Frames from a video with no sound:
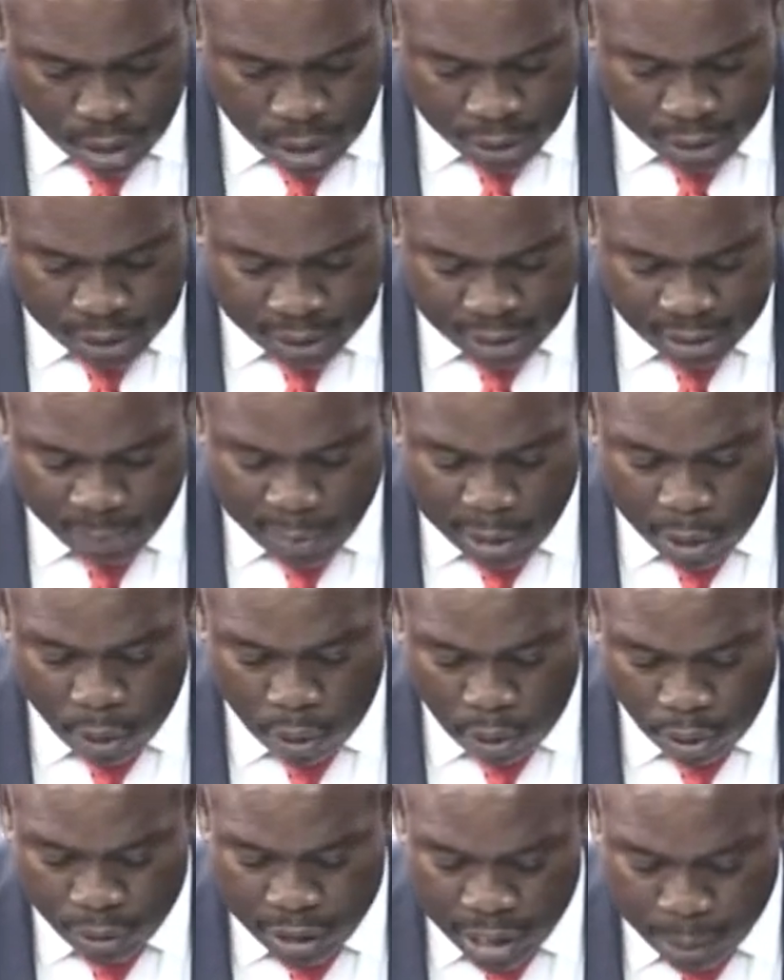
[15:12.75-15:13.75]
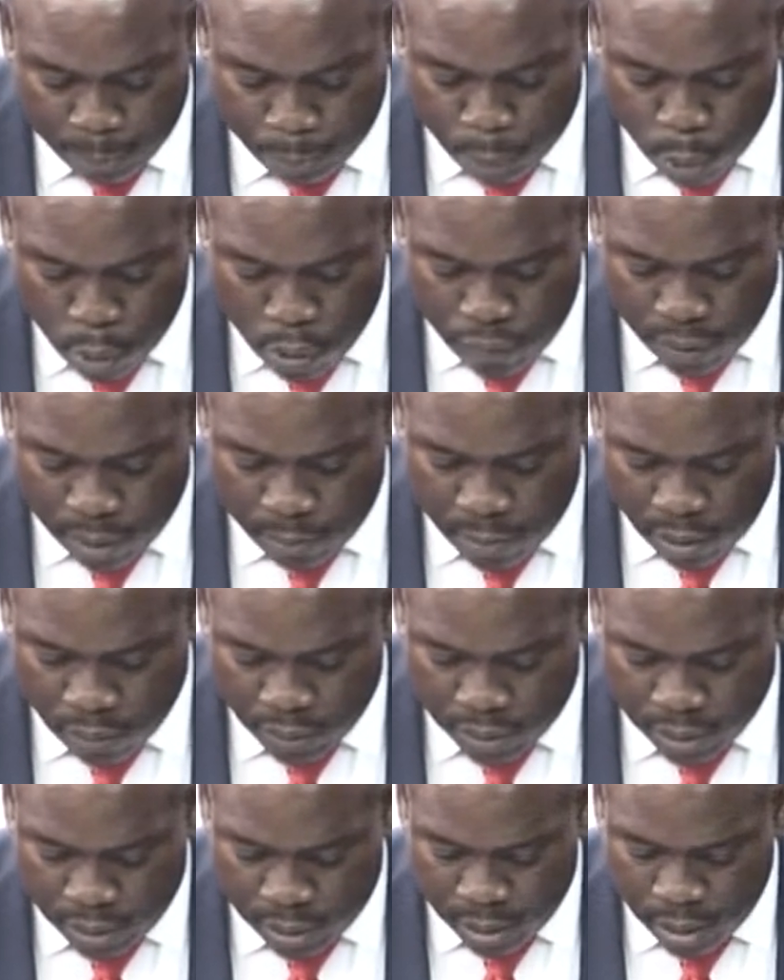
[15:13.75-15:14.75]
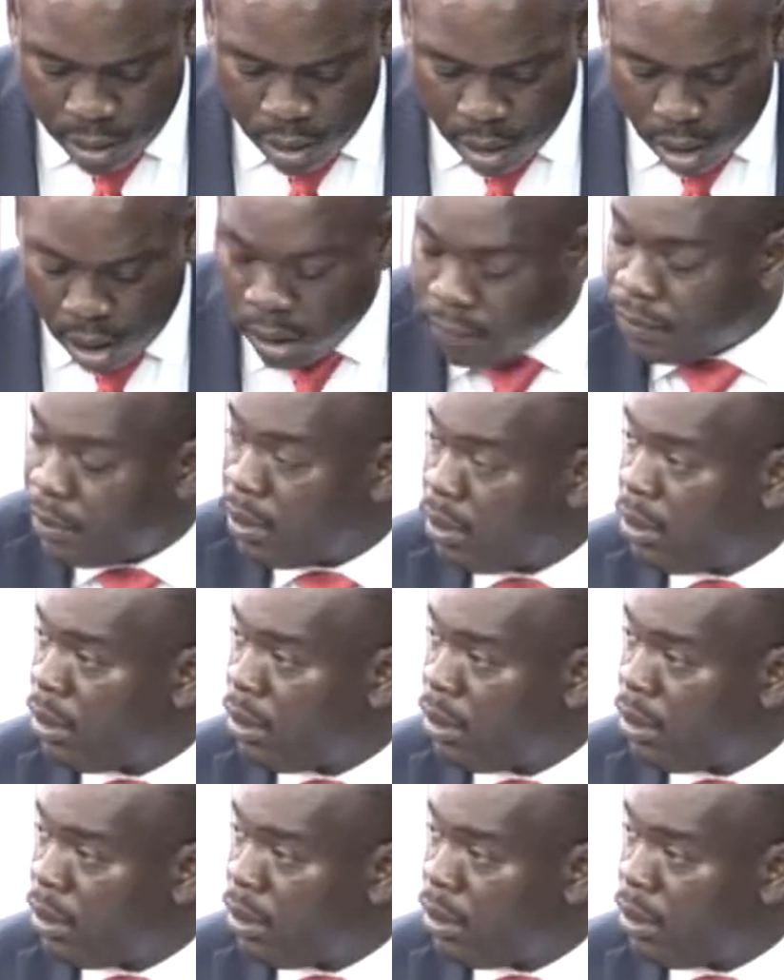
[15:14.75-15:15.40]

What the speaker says: This is below the approved amount, sir, of